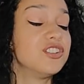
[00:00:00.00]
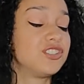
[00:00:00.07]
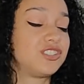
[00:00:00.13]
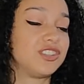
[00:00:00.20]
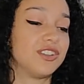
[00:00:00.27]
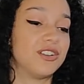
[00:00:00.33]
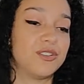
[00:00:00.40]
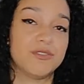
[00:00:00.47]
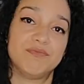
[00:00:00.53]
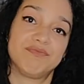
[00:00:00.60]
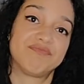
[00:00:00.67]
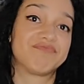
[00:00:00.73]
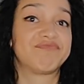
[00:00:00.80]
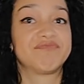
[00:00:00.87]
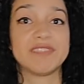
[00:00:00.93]

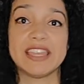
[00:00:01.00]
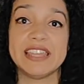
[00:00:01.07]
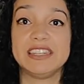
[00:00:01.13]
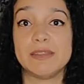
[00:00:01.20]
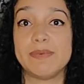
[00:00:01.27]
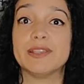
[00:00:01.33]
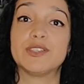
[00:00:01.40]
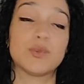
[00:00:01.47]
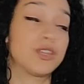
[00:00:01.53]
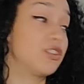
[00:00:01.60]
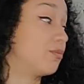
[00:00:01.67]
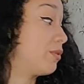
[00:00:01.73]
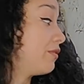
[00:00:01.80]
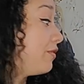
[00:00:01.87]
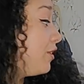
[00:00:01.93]
so it depends what
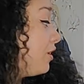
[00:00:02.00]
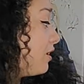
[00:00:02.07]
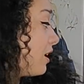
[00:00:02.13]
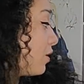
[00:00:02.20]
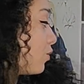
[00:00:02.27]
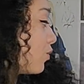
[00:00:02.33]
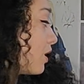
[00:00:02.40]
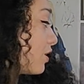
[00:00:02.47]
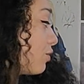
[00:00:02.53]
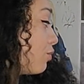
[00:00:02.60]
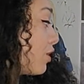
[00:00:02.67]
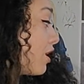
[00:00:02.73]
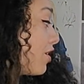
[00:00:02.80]
you prefer and what you